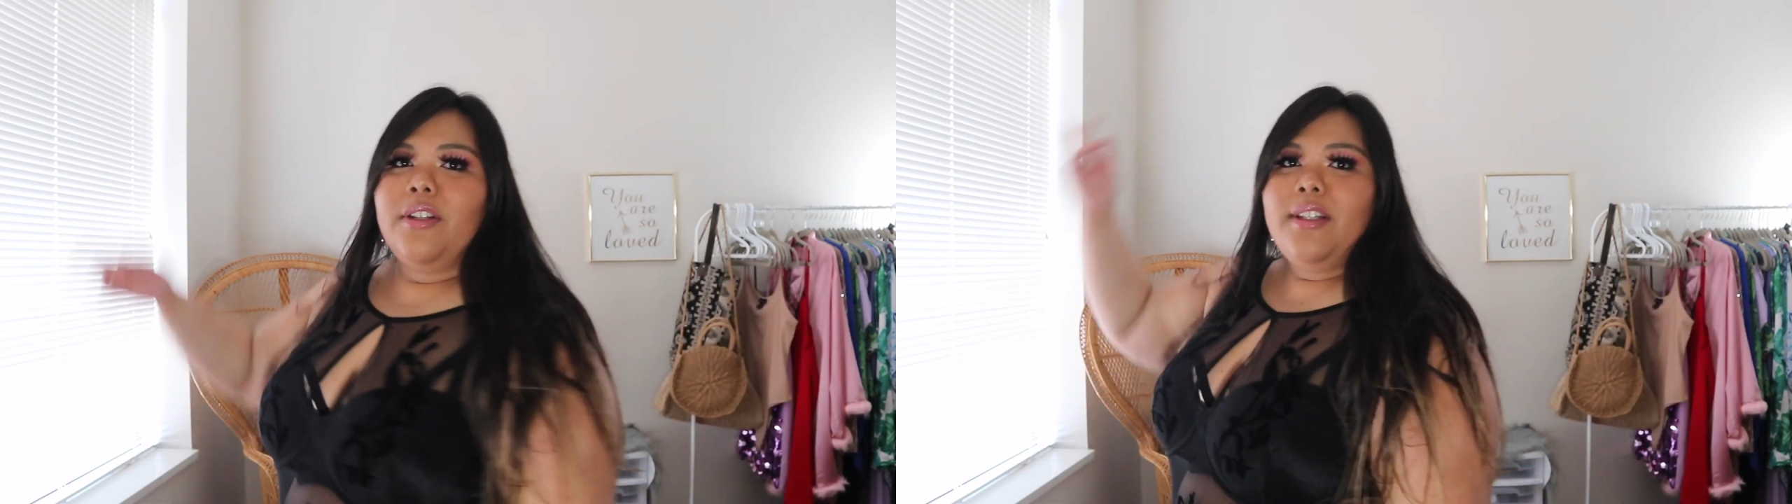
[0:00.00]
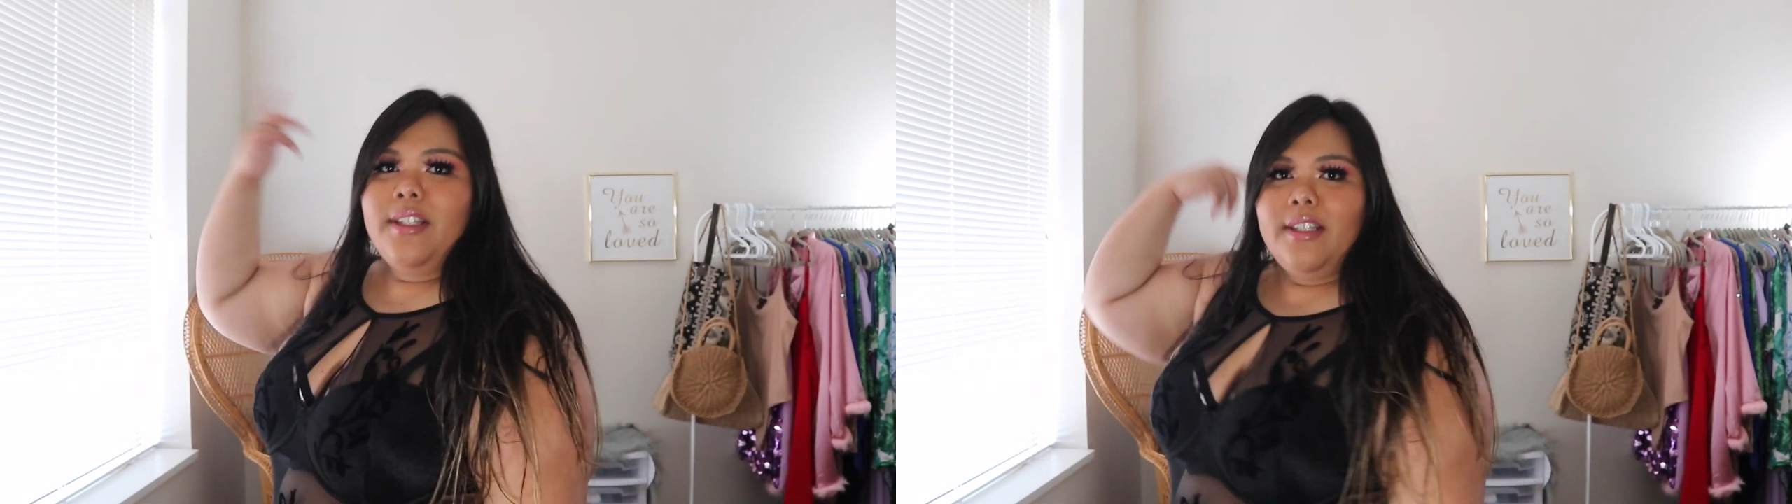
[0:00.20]

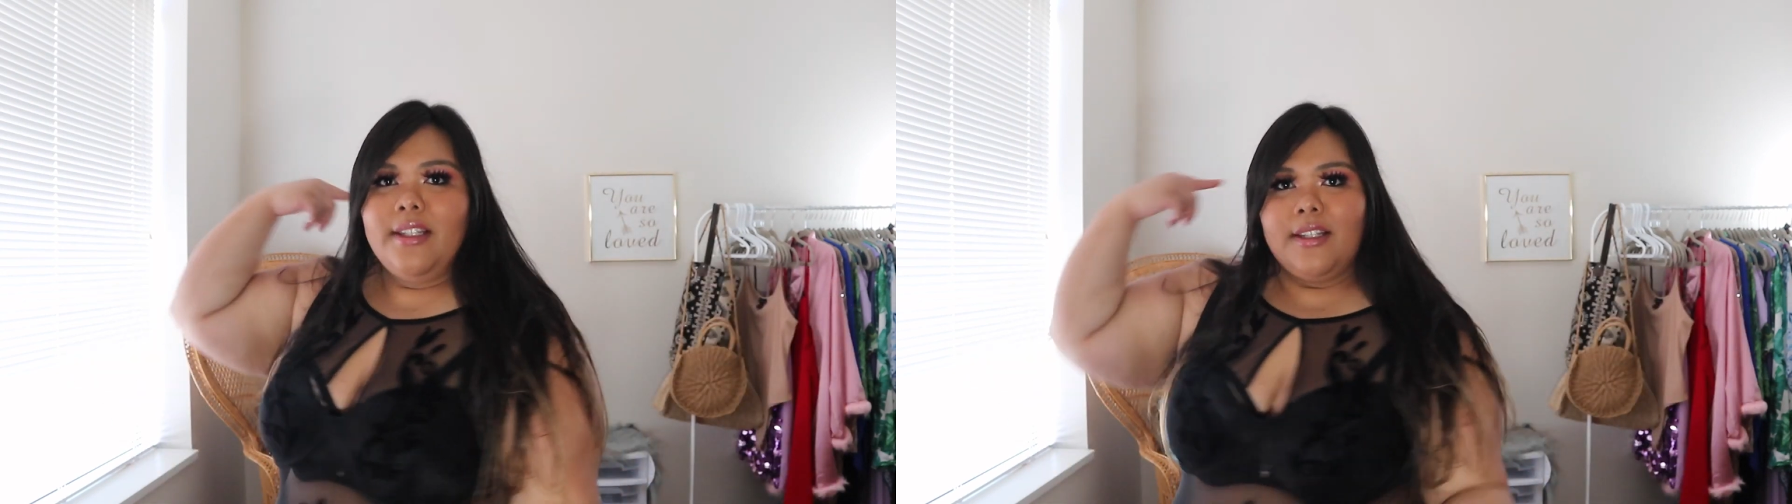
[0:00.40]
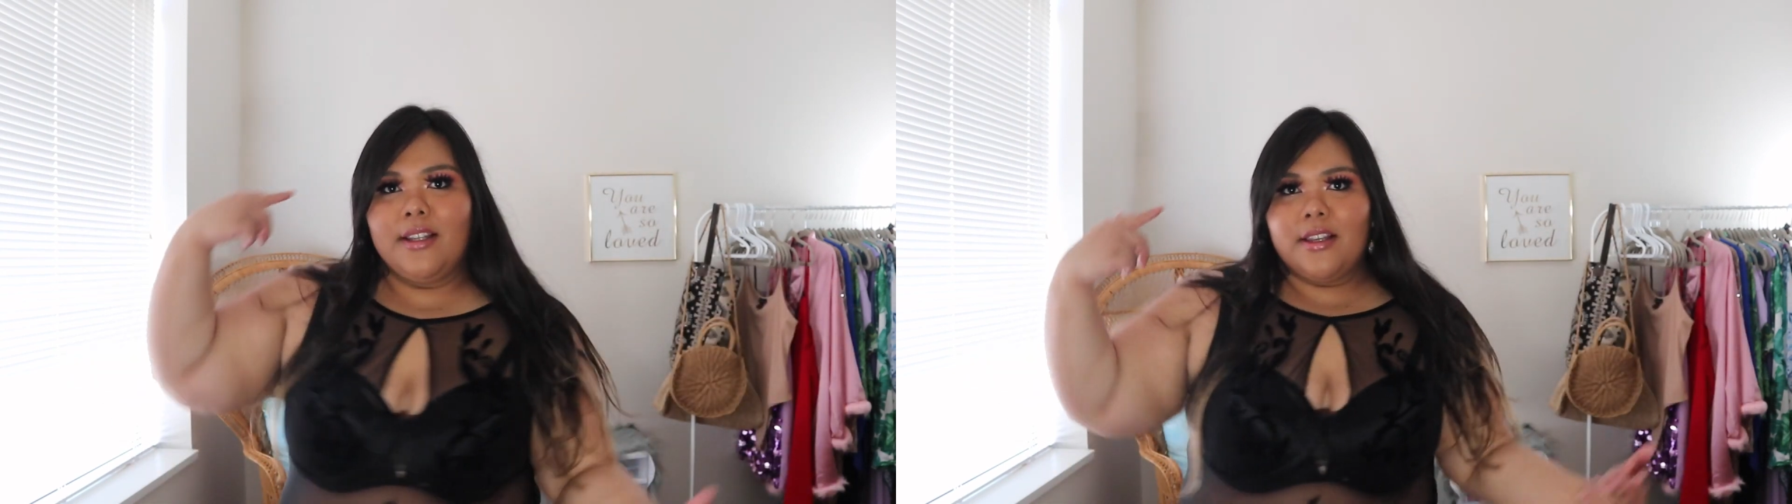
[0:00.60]

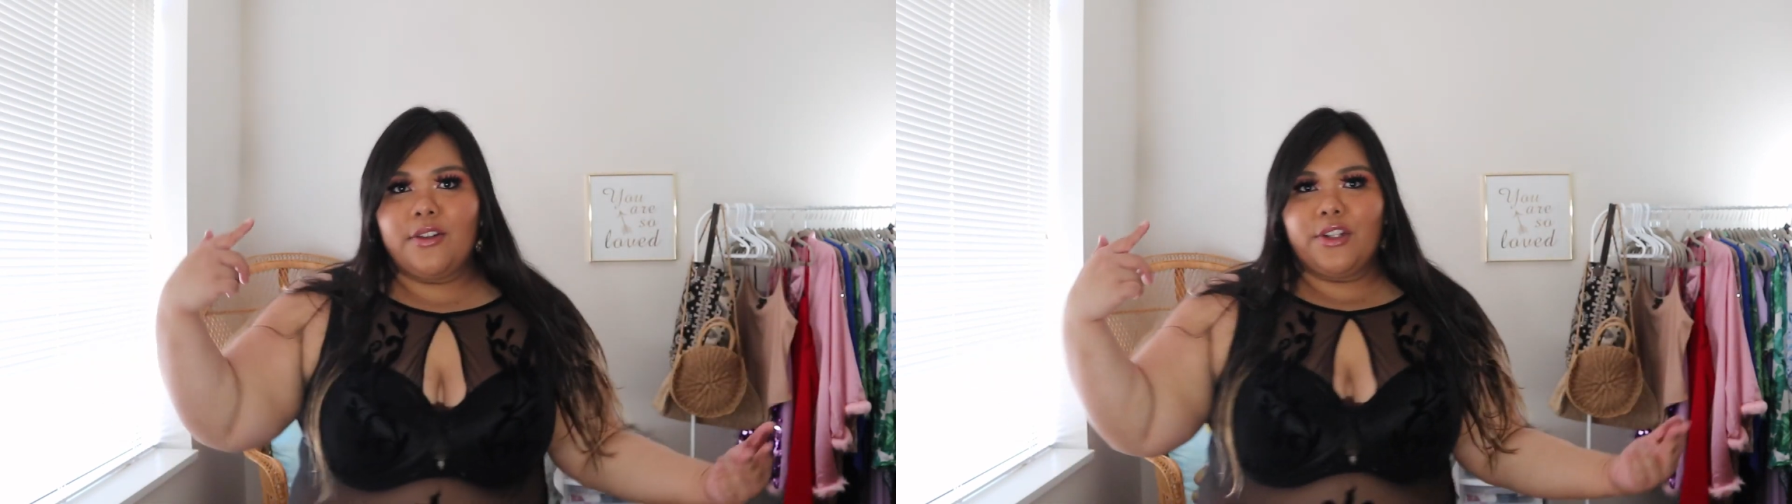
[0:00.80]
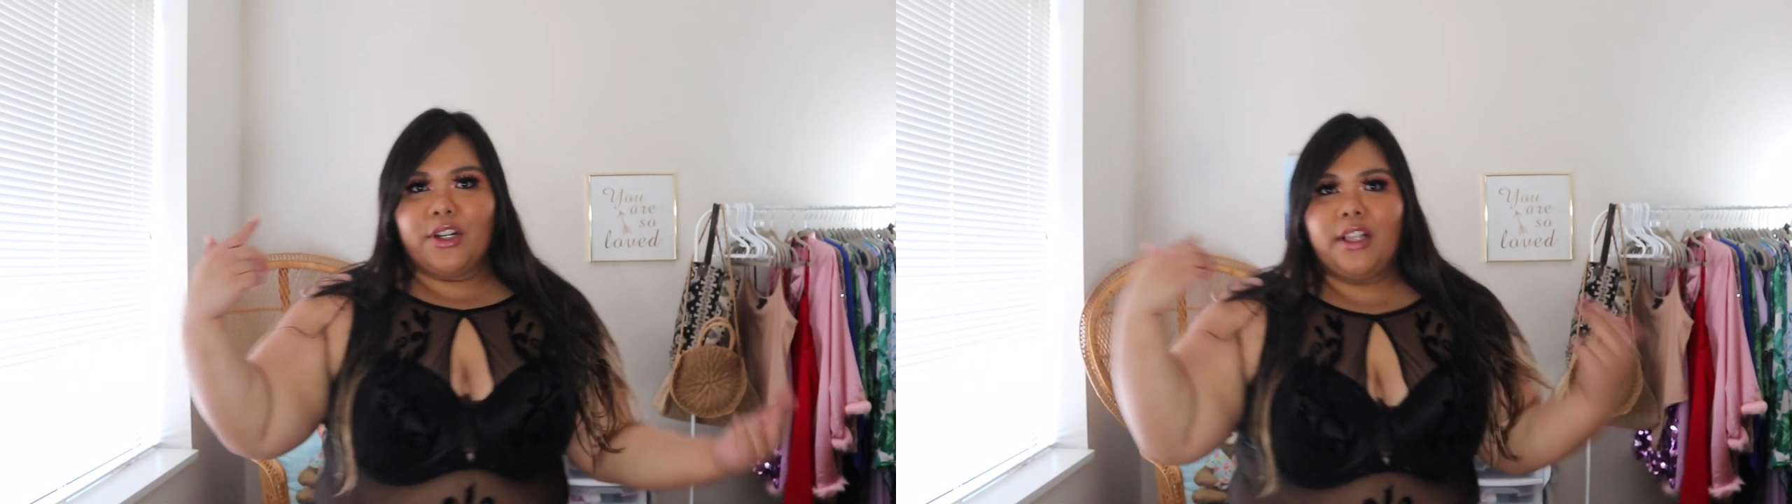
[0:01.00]

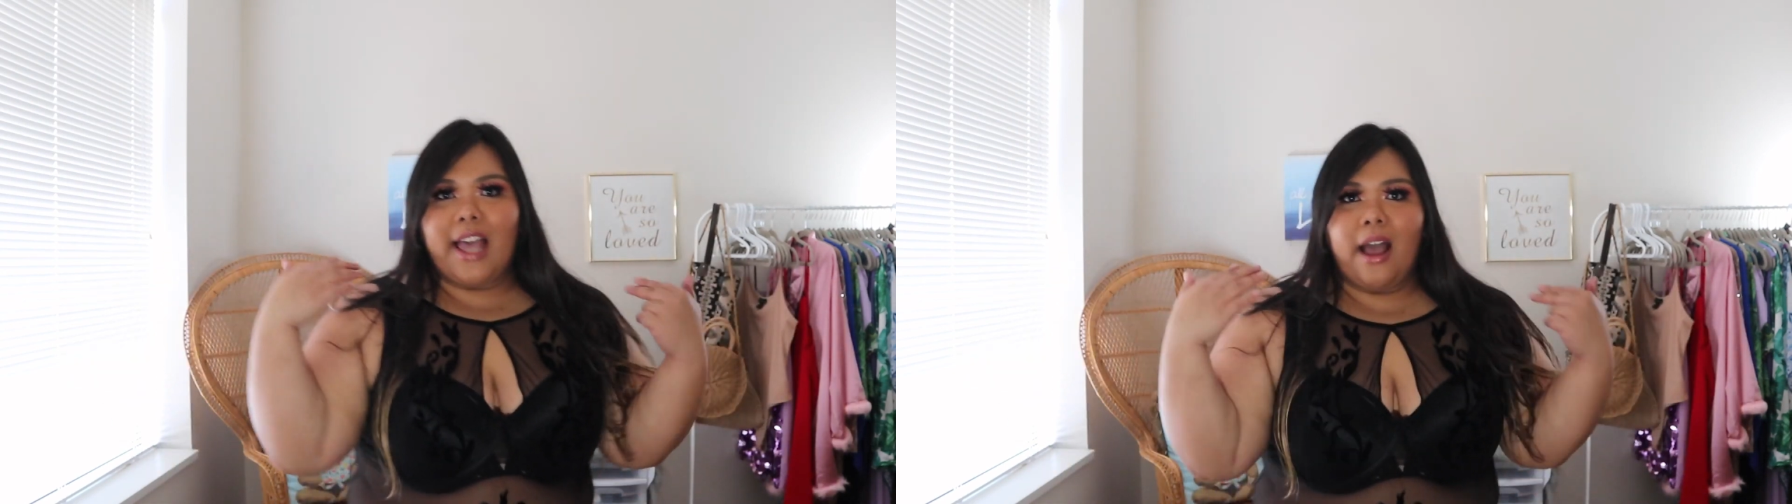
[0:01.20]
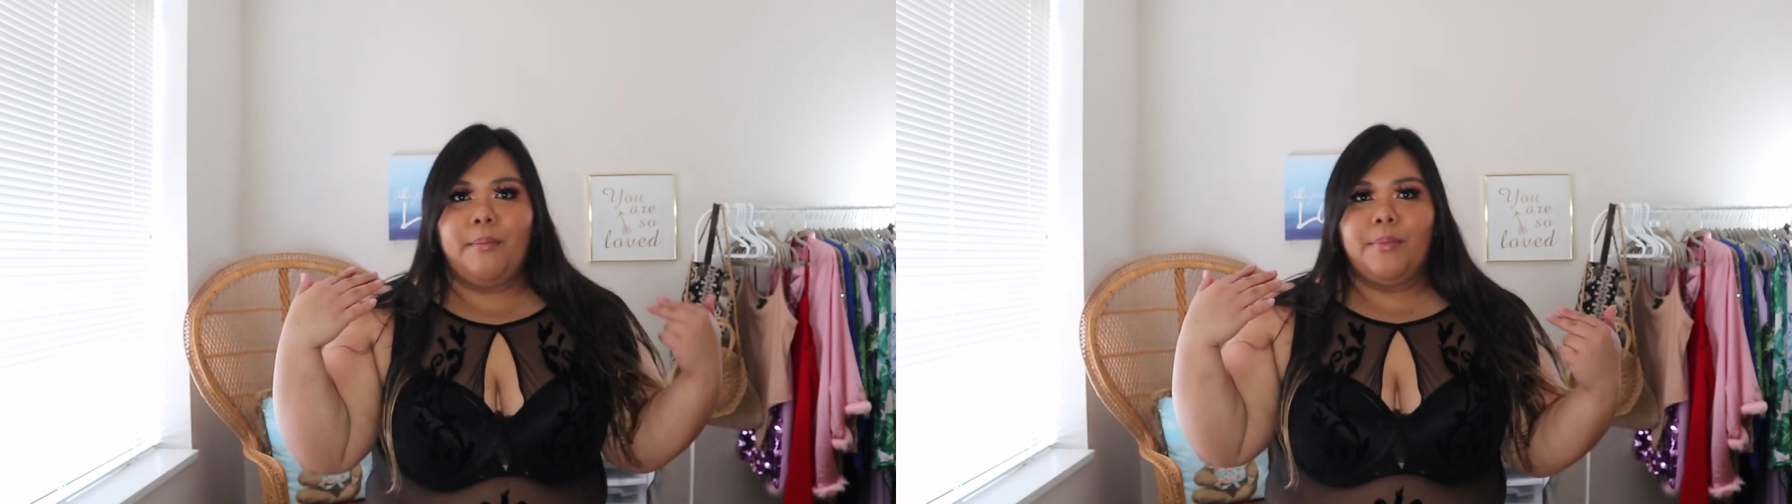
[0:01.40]
a
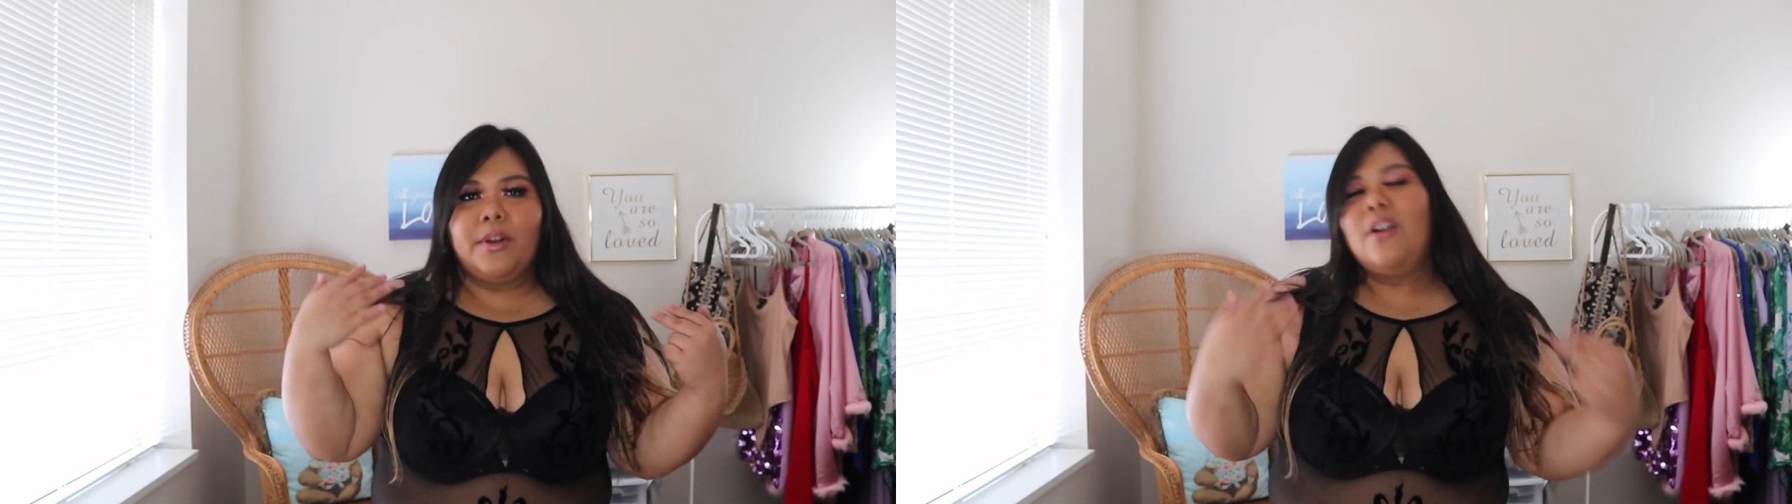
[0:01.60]
clamp,